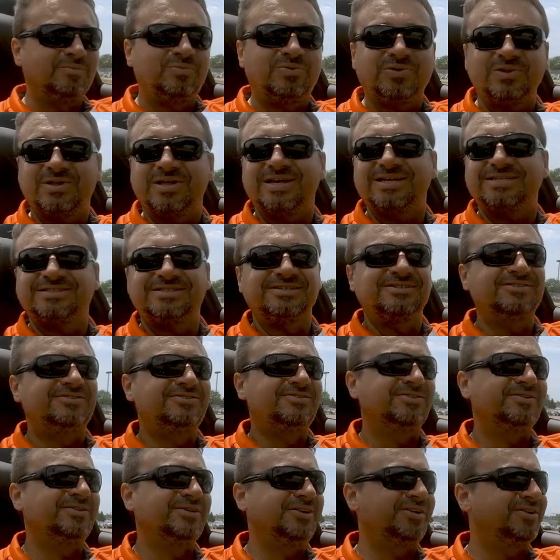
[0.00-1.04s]
pleasant
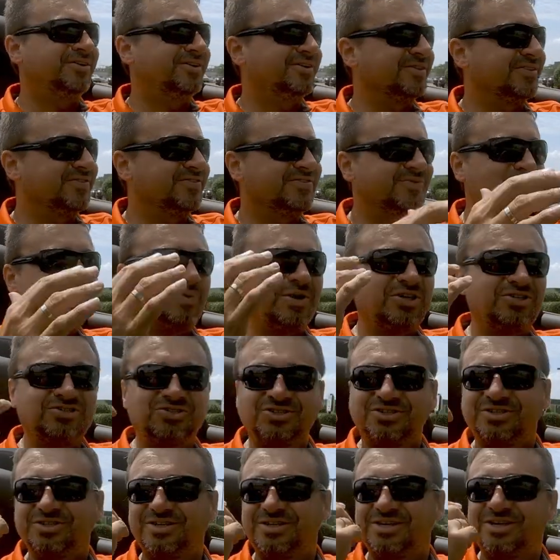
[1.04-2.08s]
to the ear and
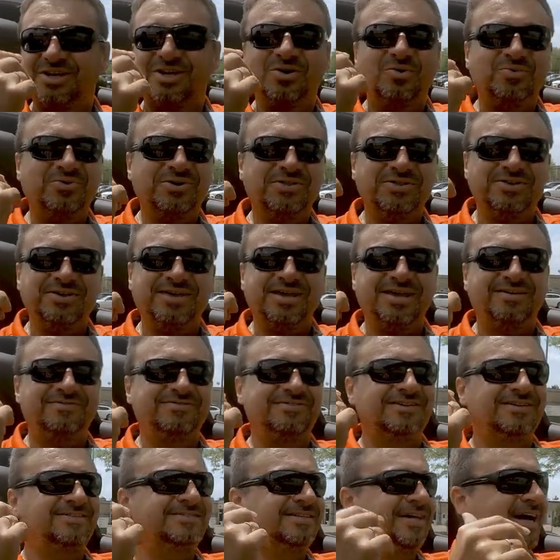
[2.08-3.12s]
especially when you have
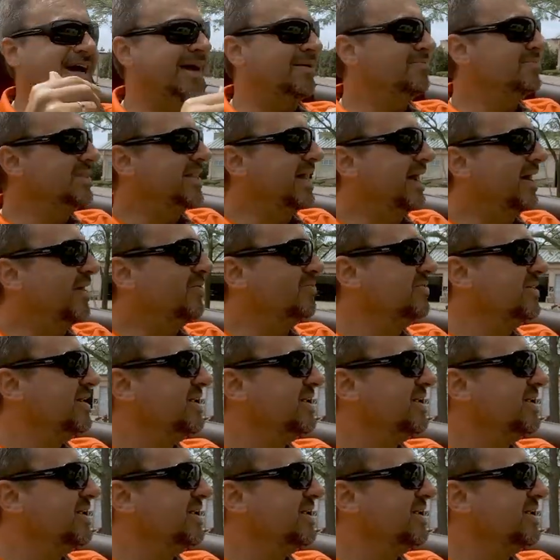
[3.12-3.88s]
the top down